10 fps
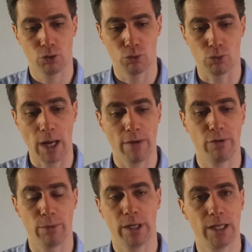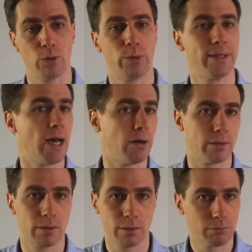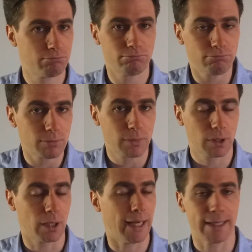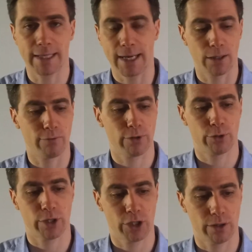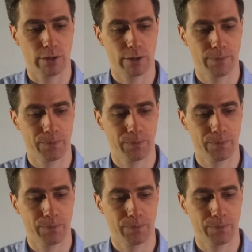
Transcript: to everybody without any kind of restrictions.